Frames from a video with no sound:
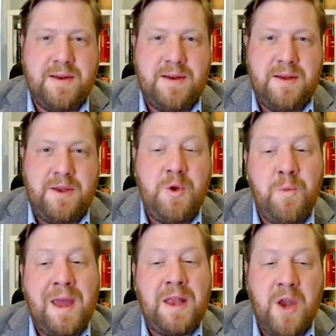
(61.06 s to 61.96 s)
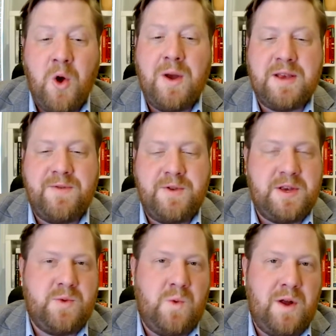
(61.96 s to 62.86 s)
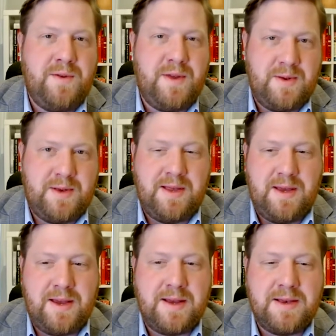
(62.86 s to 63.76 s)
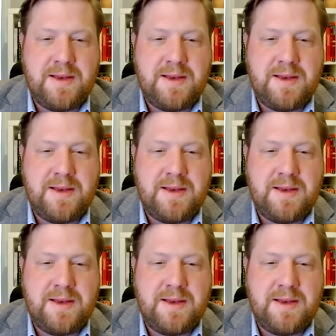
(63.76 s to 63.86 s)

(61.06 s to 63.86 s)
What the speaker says: You may know us for just one of those things,